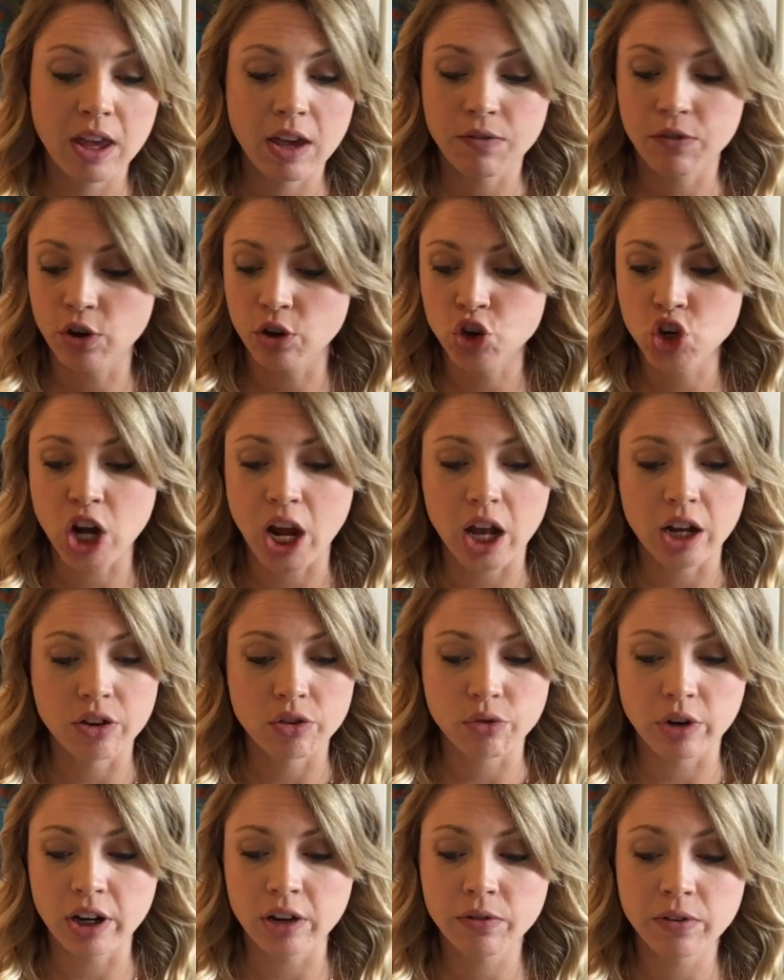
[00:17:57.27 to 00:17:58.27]
if your child
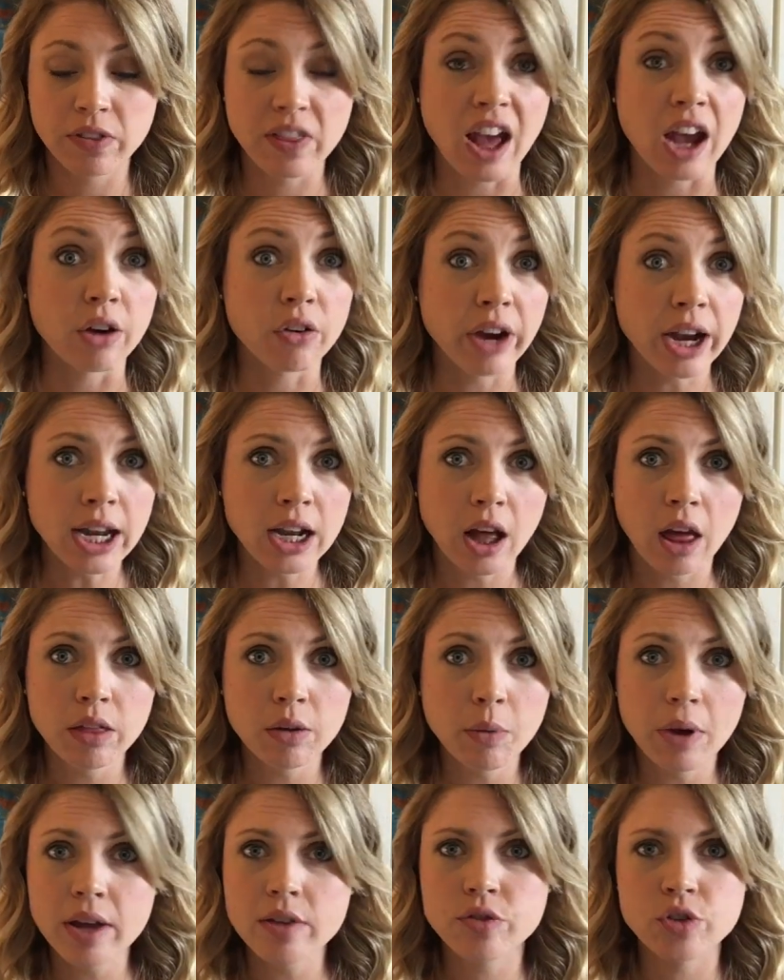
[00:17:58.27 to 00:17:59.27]
is ready for that, great.
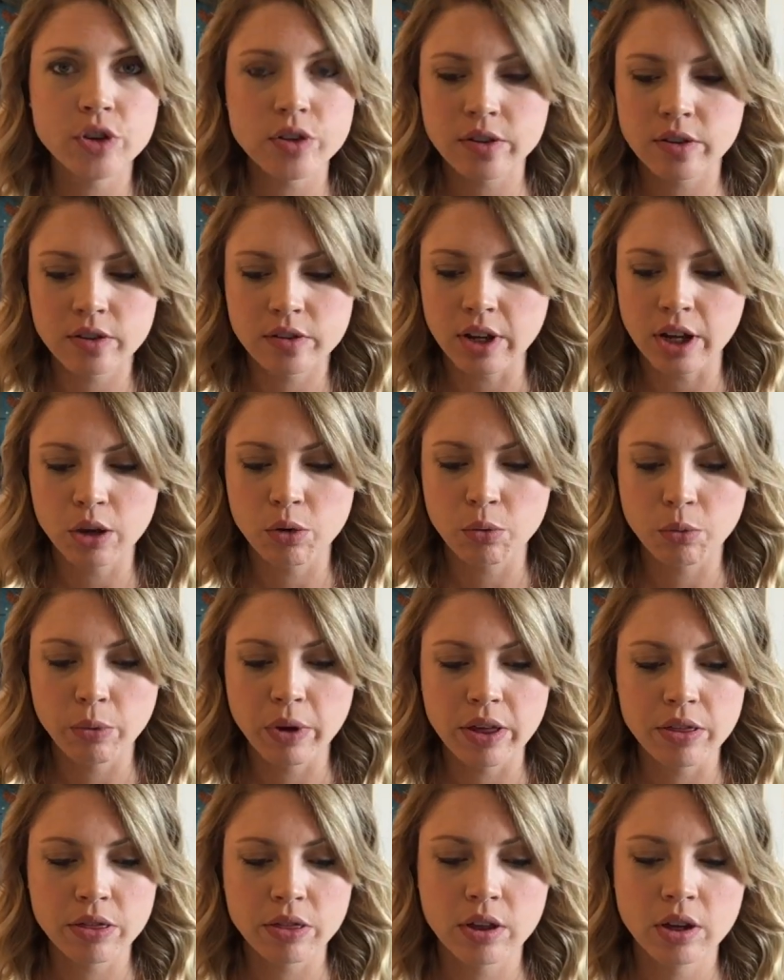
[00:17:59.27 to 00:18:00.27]
Otherwise, just stick
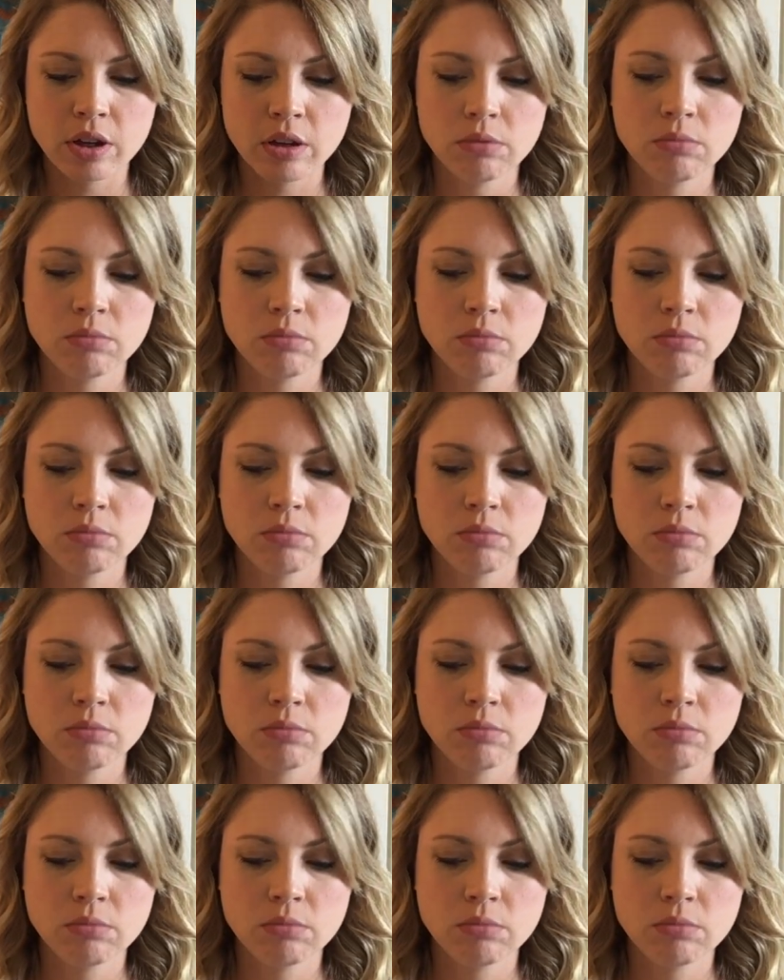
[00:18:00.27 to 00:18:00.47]
with